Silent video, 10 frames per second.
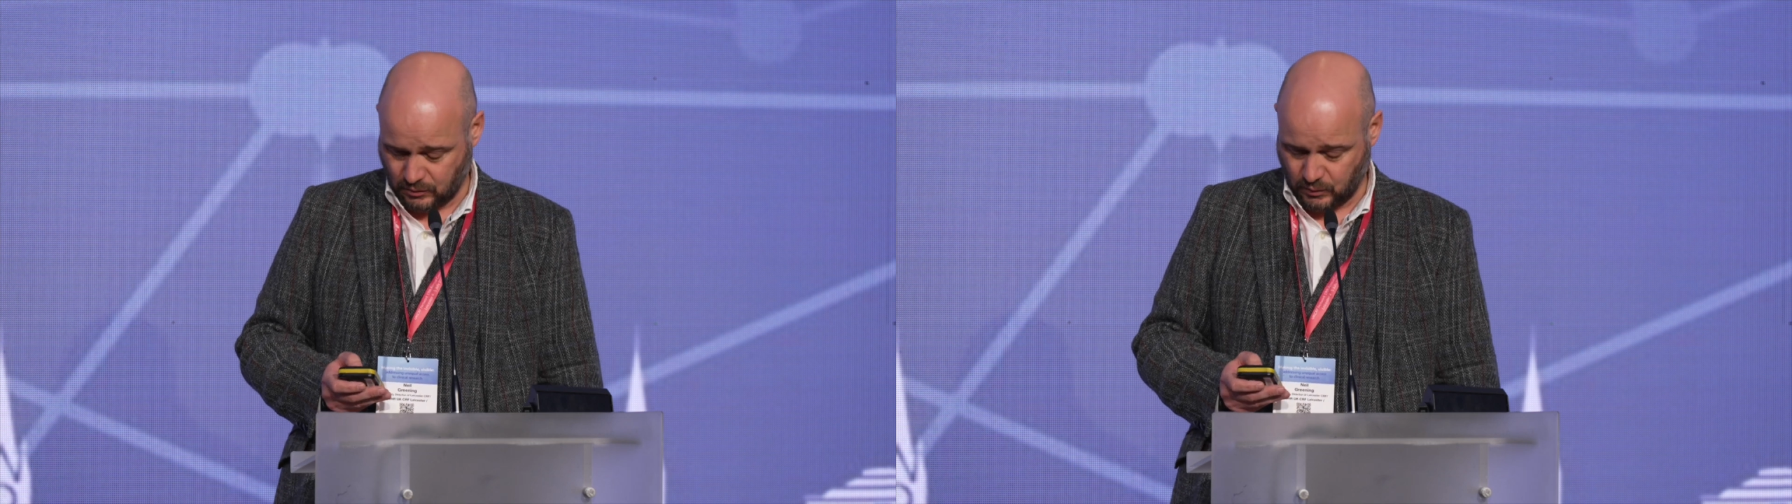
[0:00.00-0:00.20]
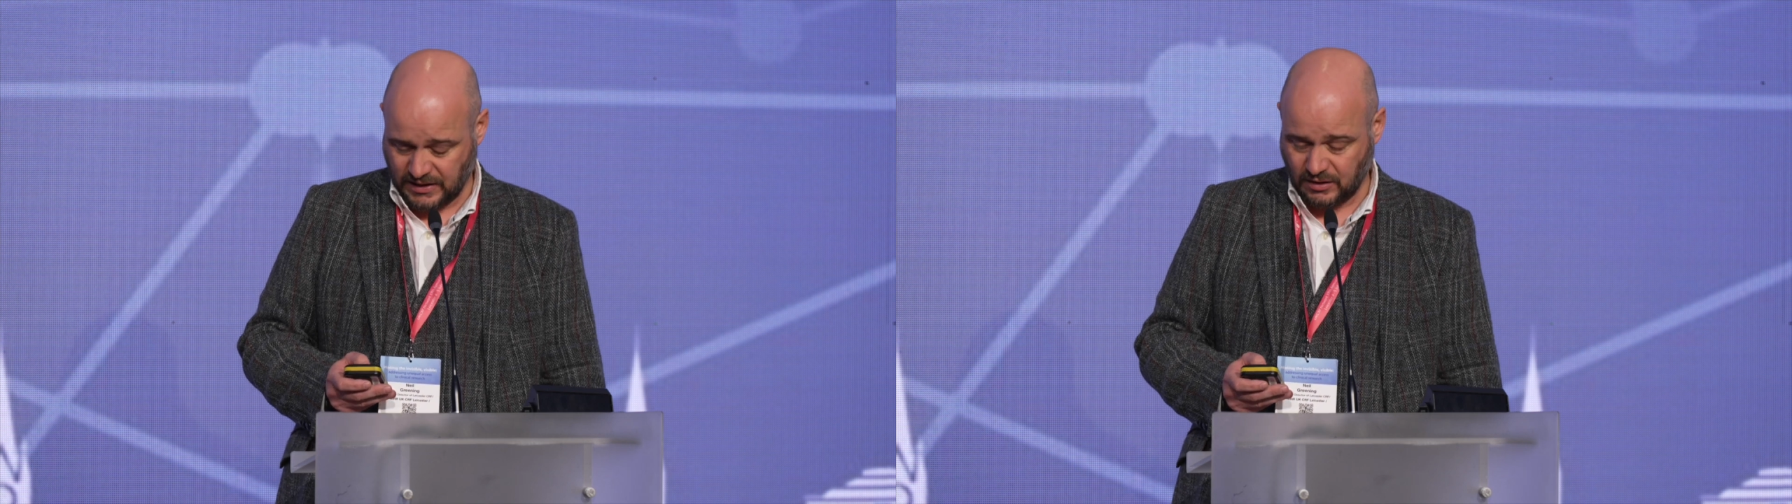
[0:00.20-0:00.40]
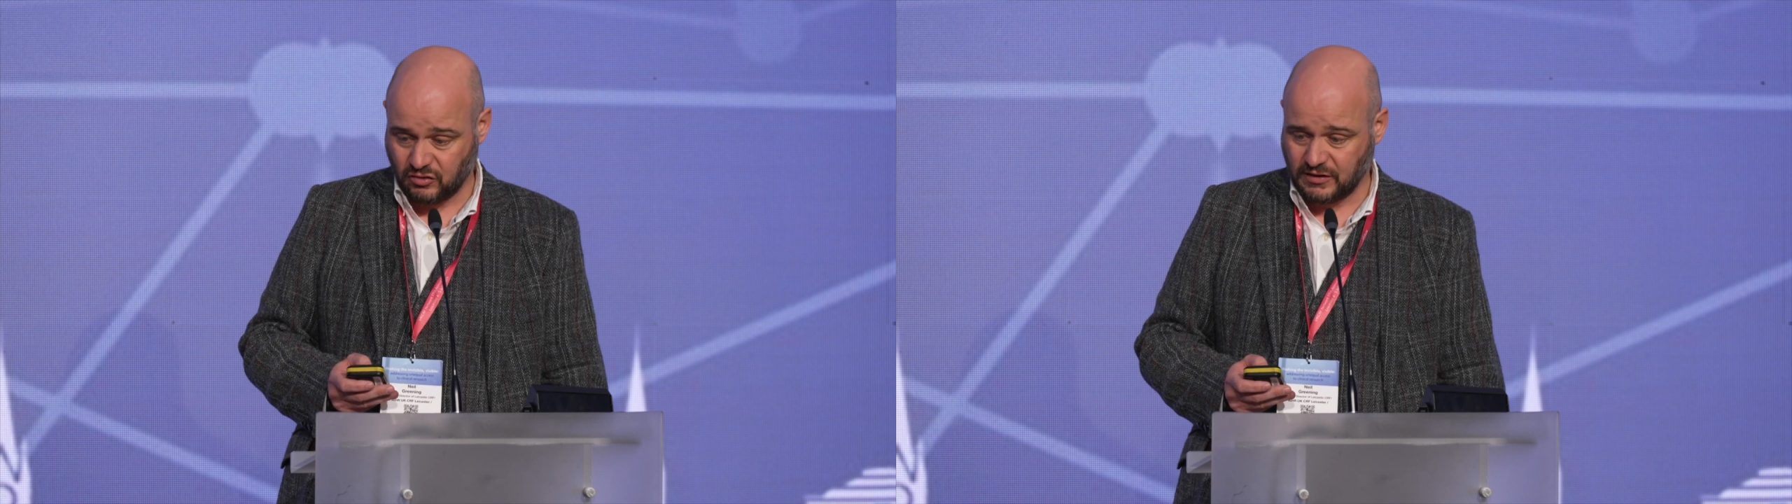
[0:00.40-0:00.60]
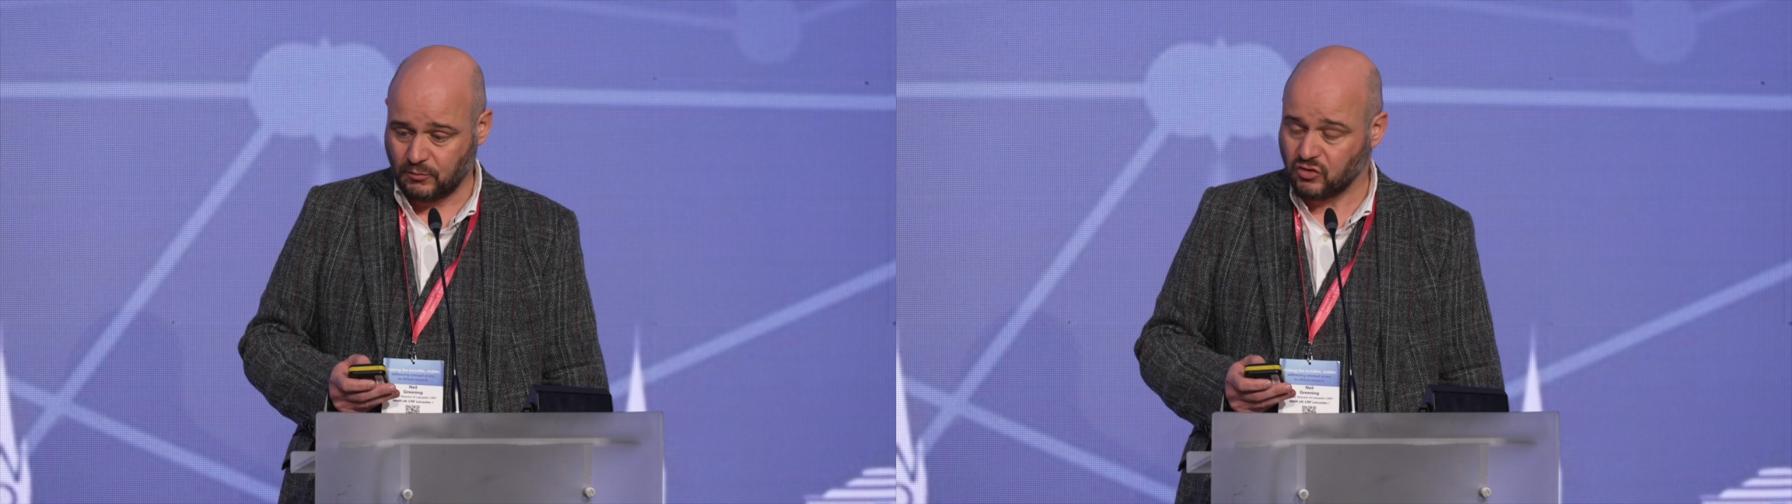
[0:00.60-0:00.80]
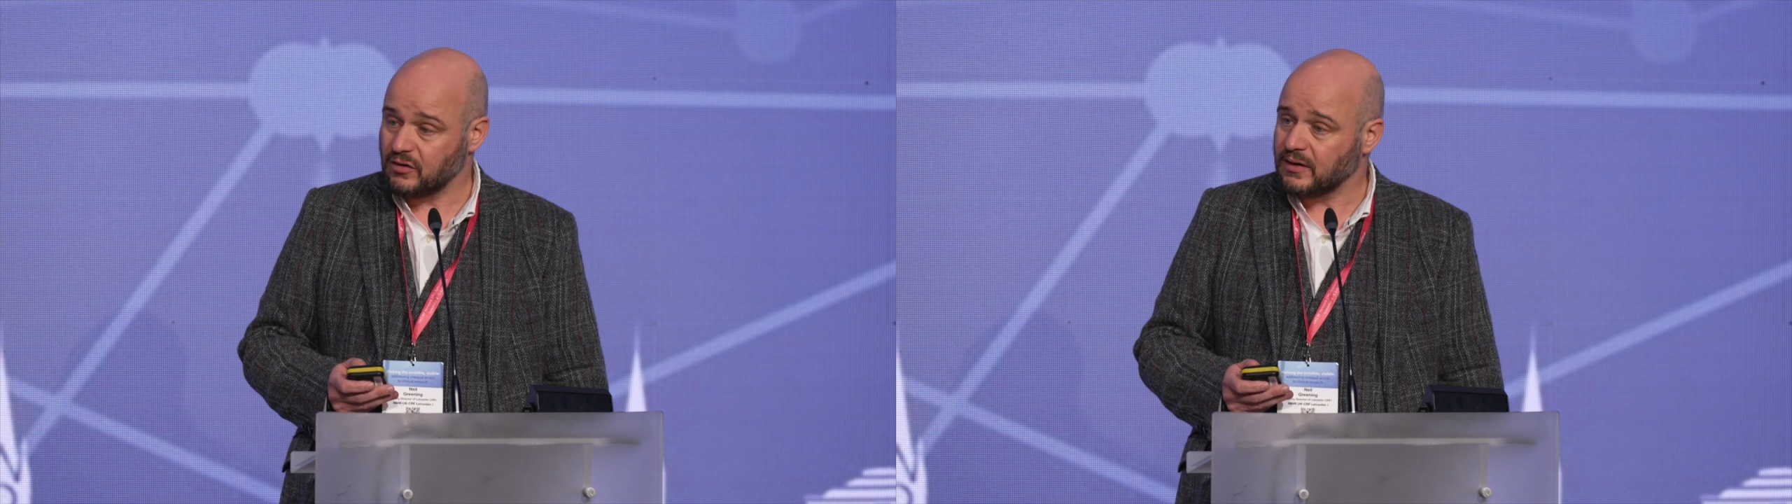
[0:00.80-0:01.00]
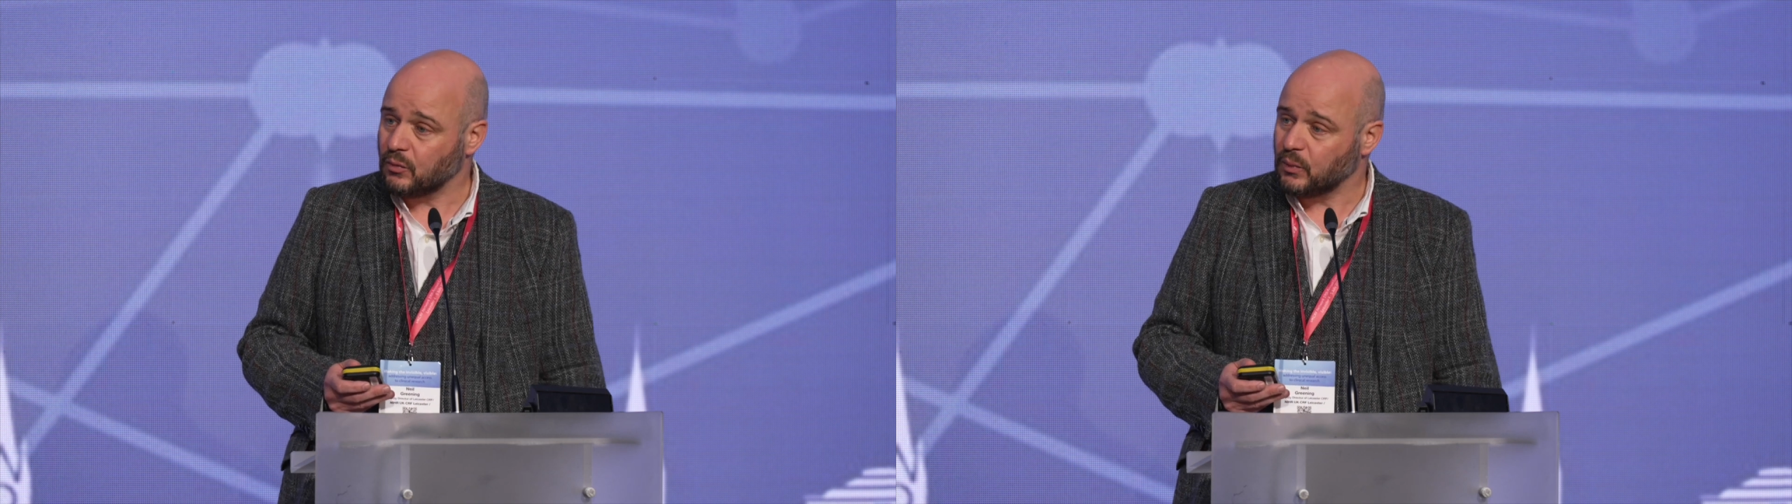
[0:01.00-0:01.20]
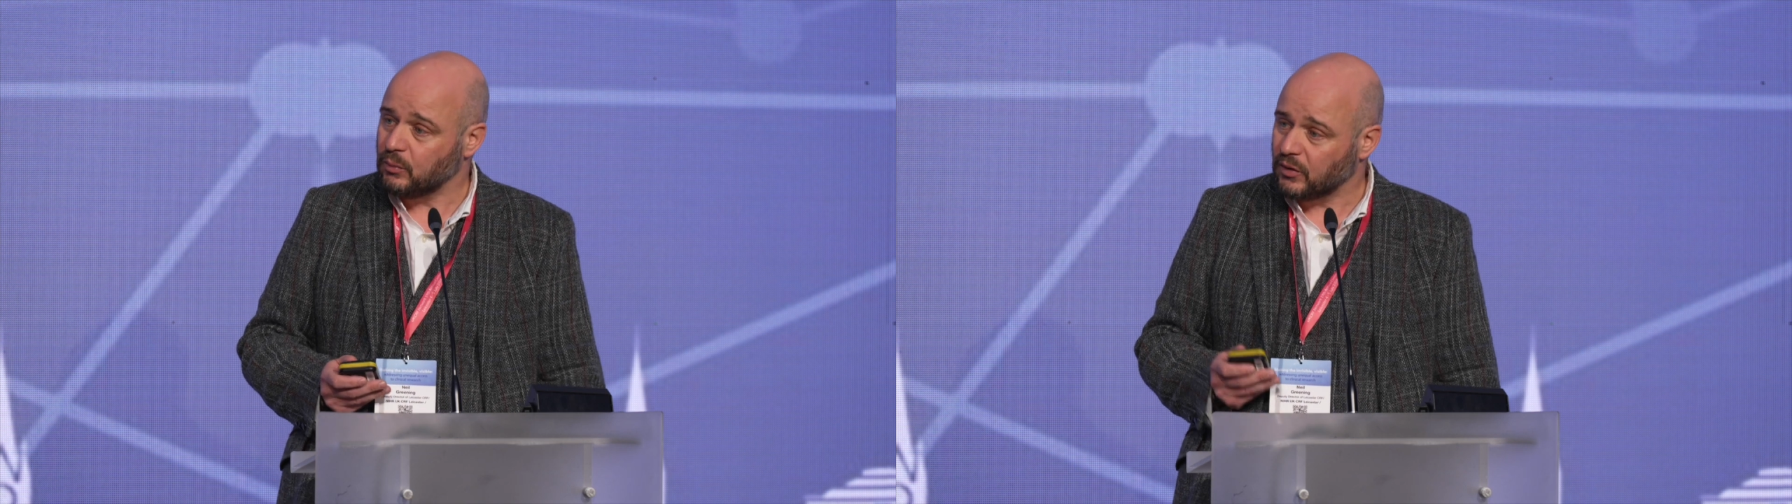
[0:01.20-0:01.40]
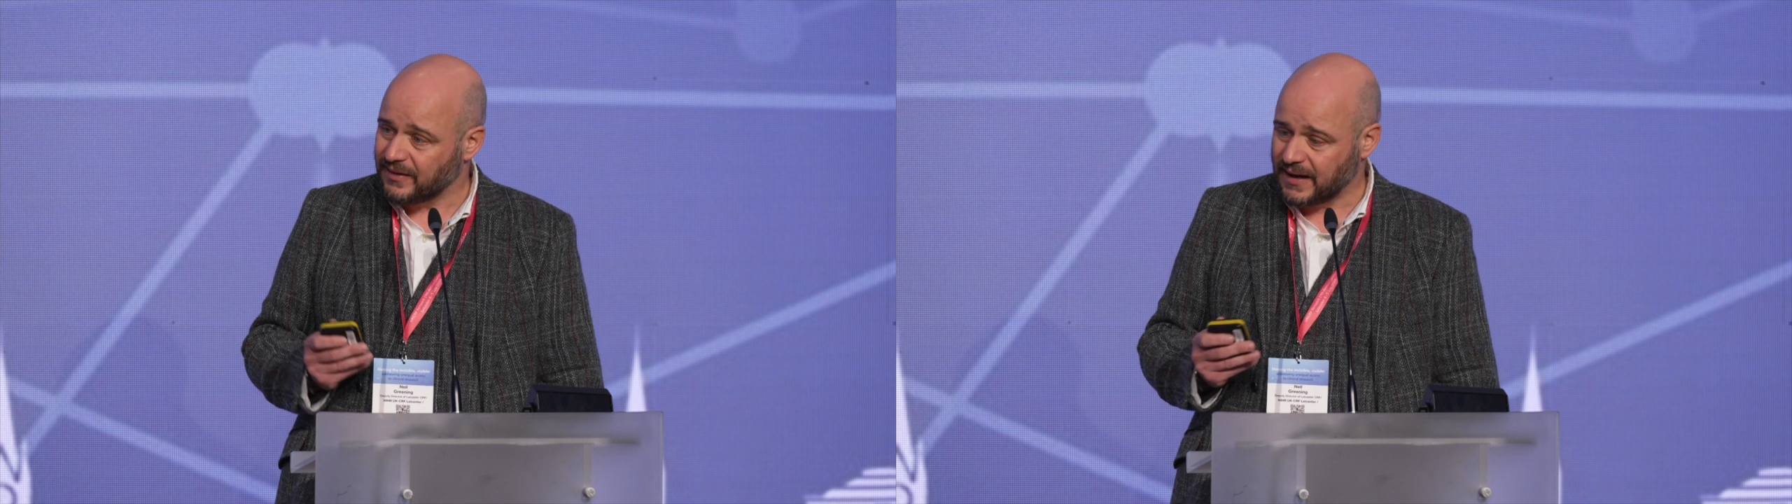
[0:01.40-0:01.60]
we can demonstrate that we
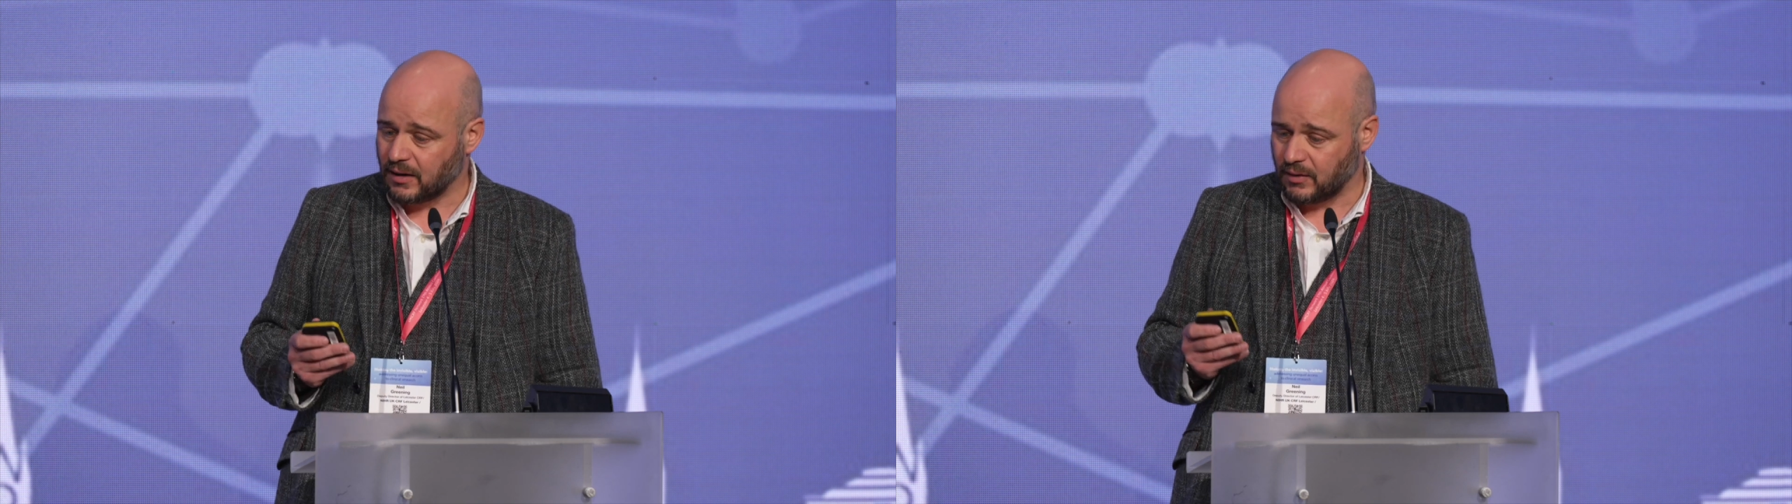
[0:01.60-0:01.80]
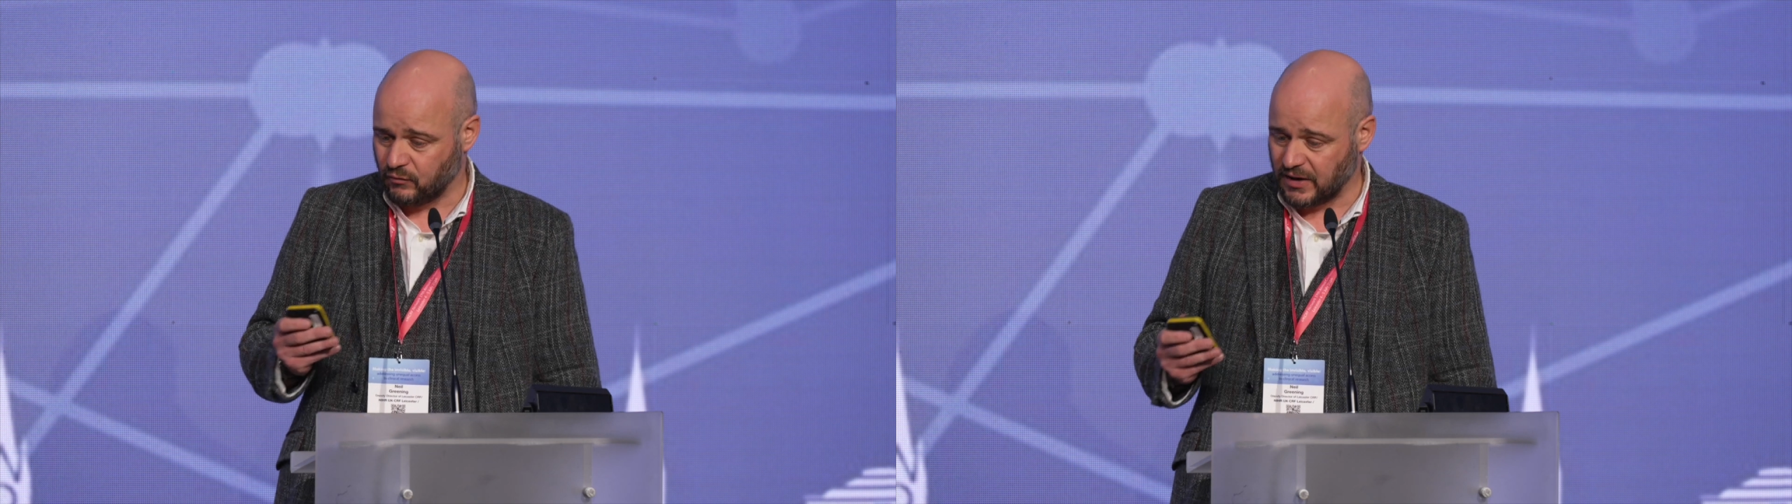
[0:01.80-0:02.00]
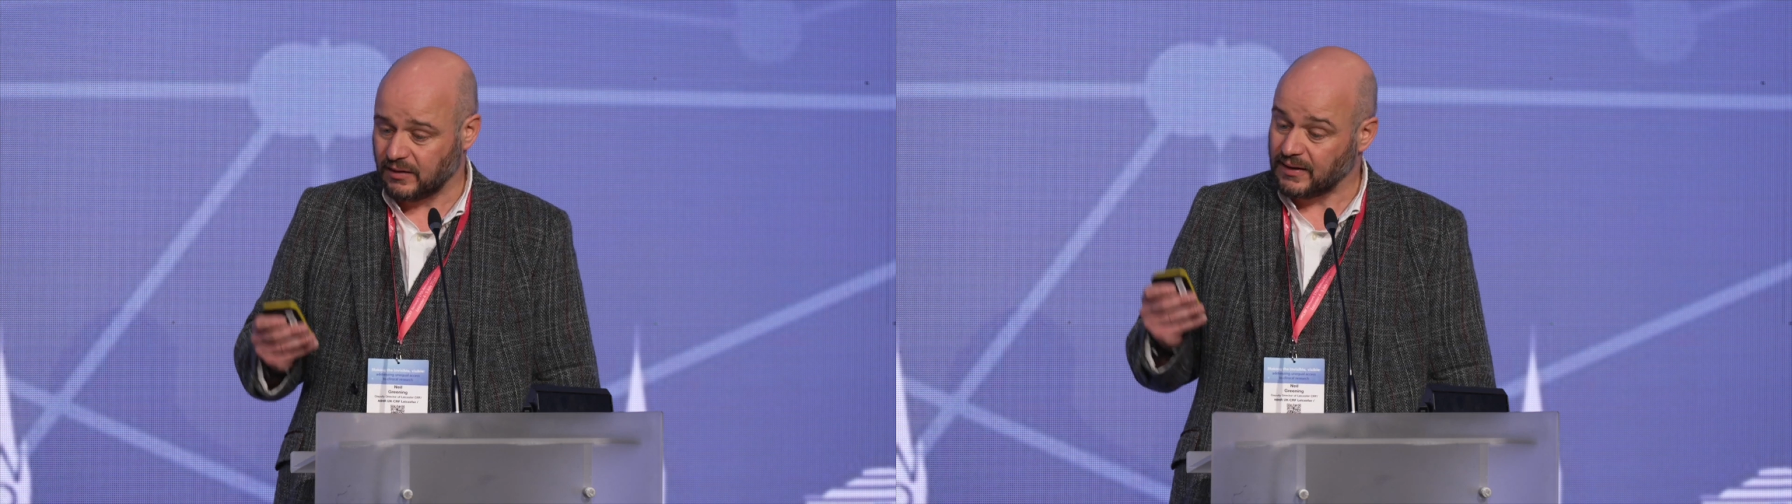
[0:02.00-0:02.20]
were there and ready,